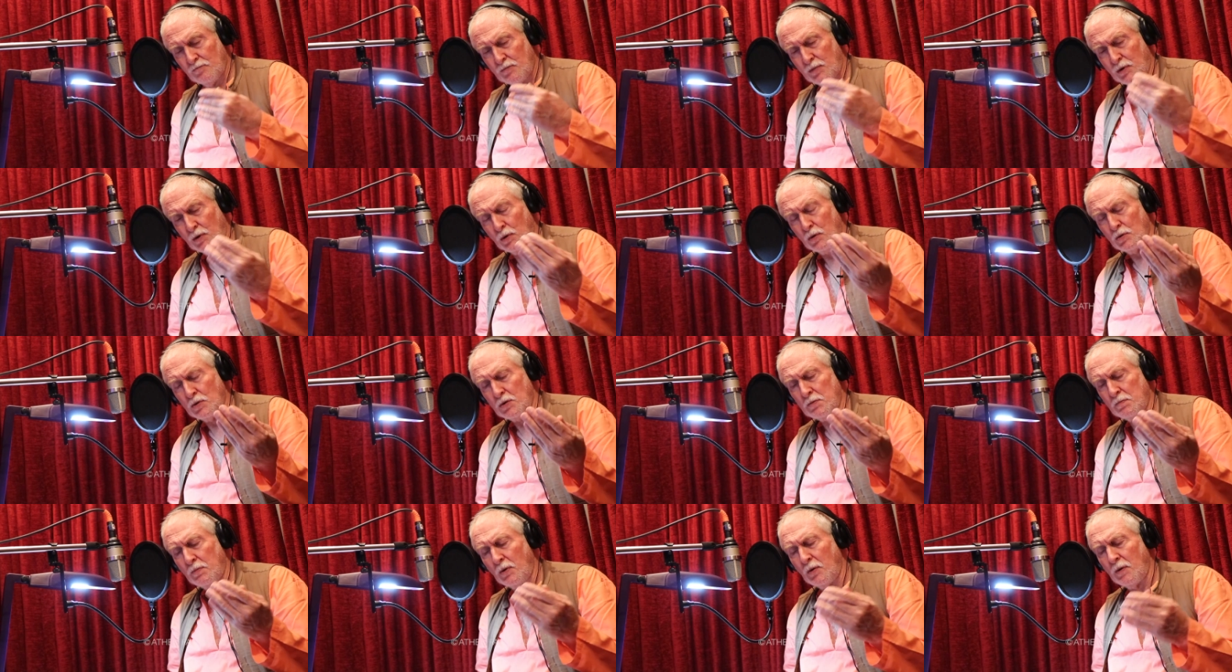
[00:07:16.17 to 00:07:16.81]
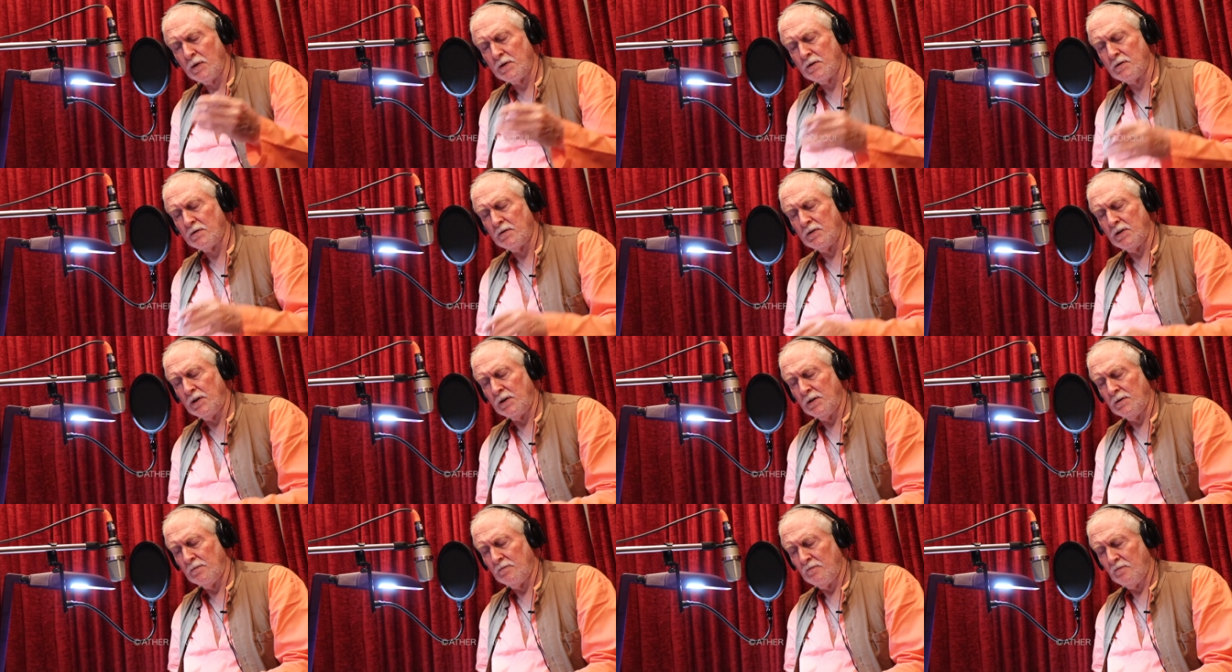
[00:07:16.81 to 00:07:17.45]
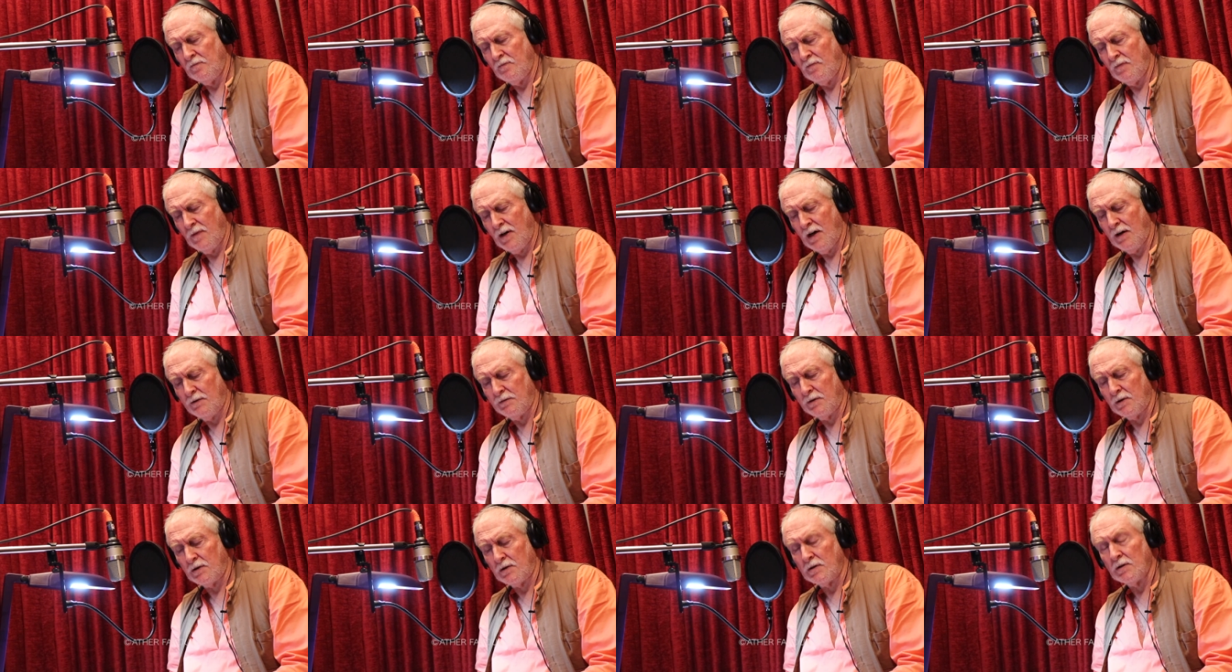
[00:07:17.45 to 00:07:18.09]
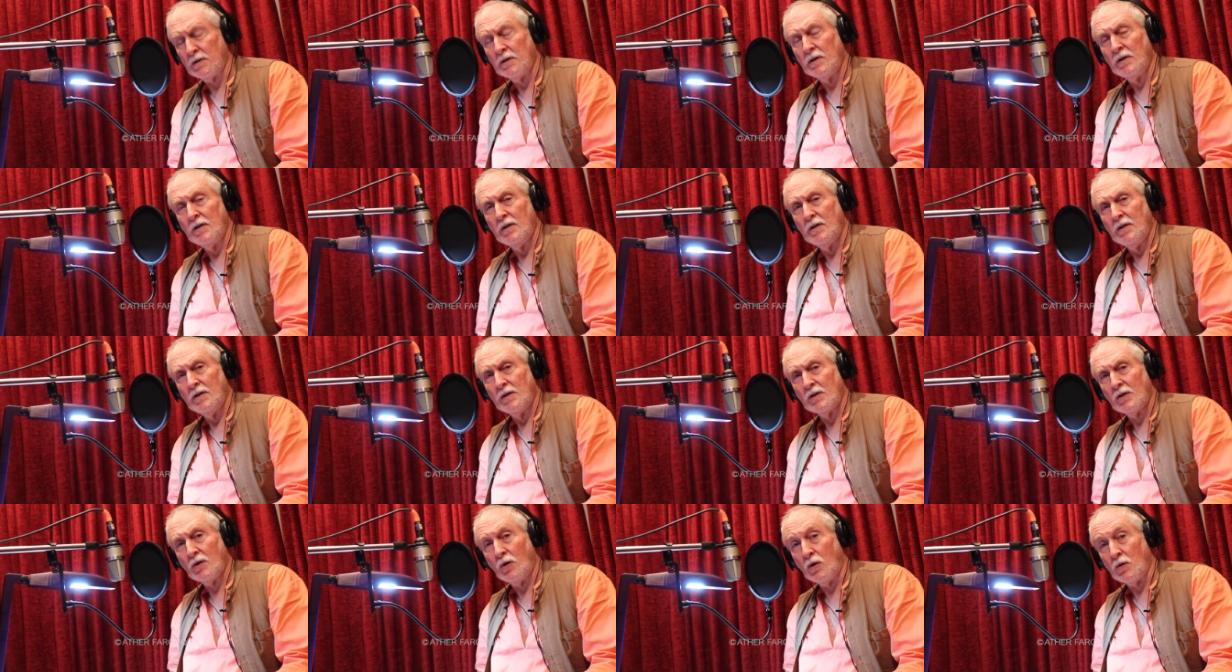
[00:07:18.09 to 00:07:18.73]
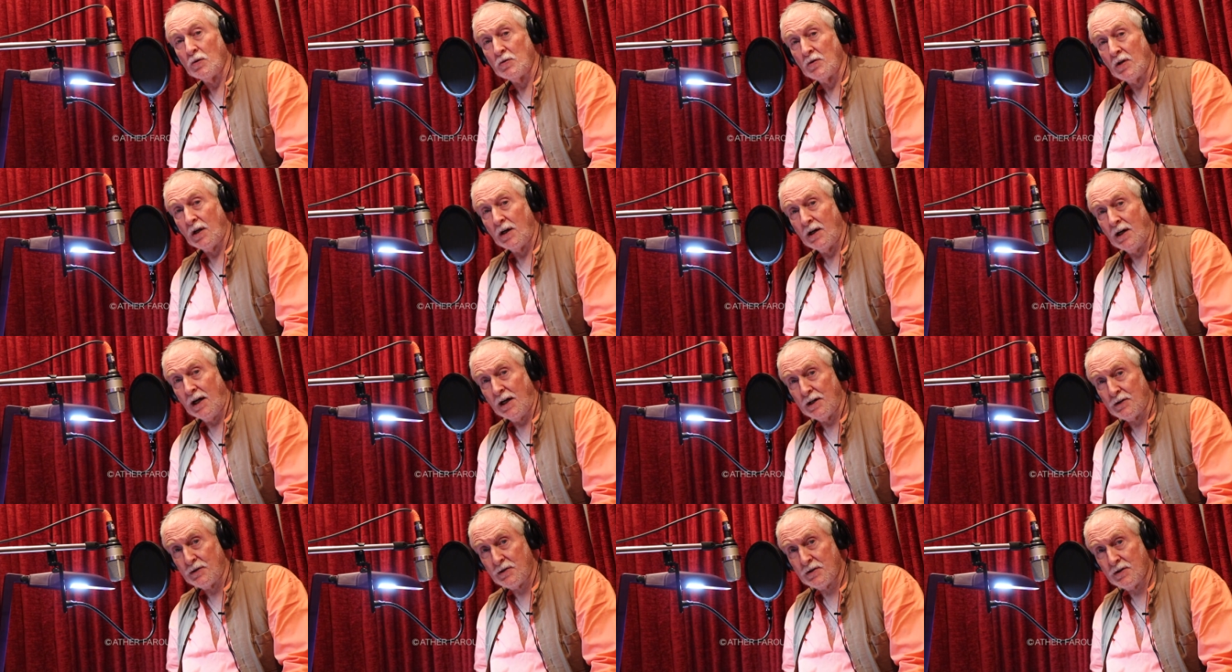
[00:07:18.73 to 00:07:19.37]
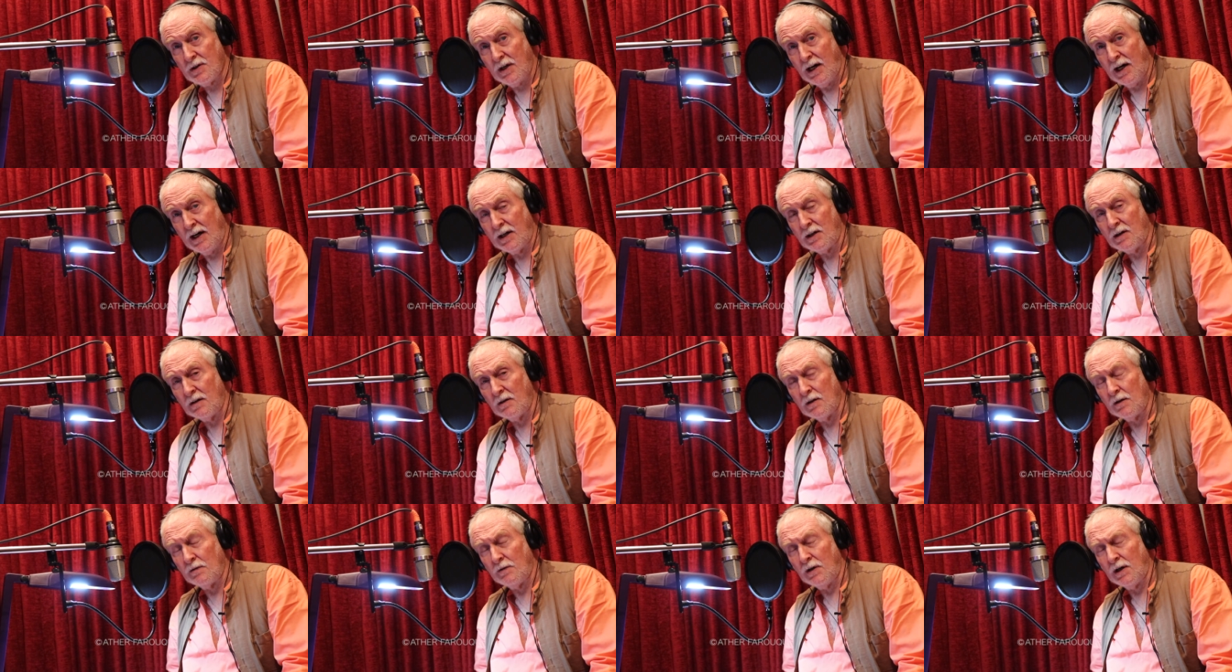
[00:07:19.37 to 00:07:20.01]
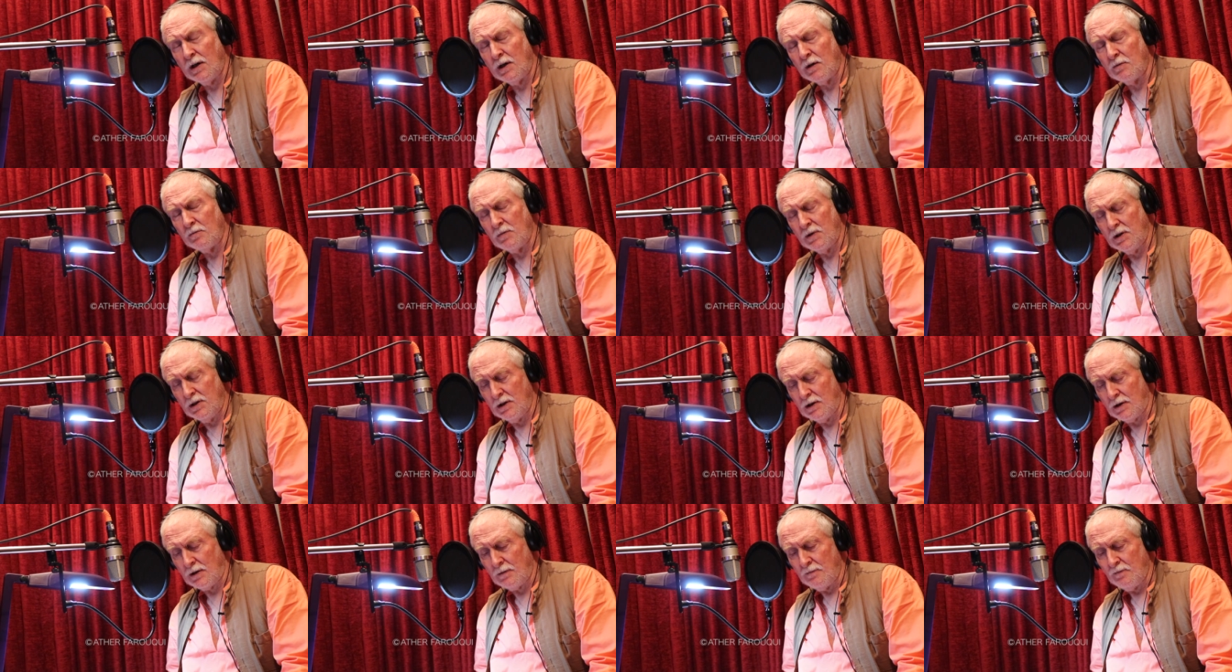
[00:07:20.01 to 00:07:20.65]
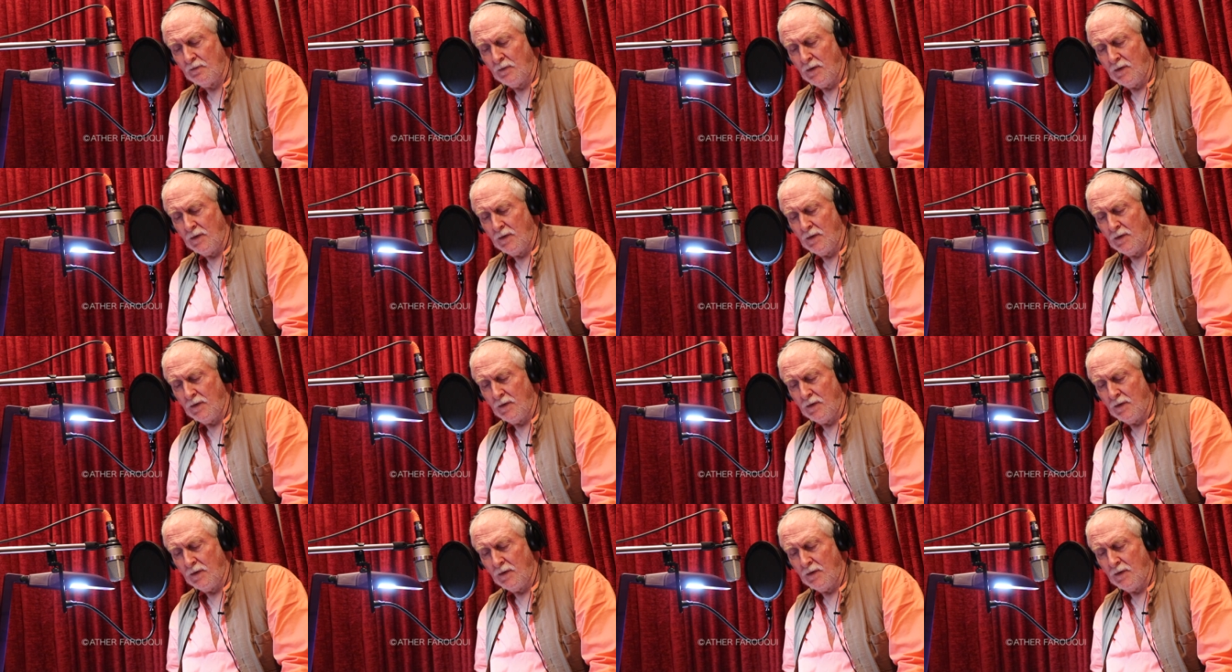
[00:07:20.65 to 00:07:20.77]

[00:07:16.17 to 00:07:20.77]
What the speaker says: prose poetry effort called The Last Annal of Alamgir.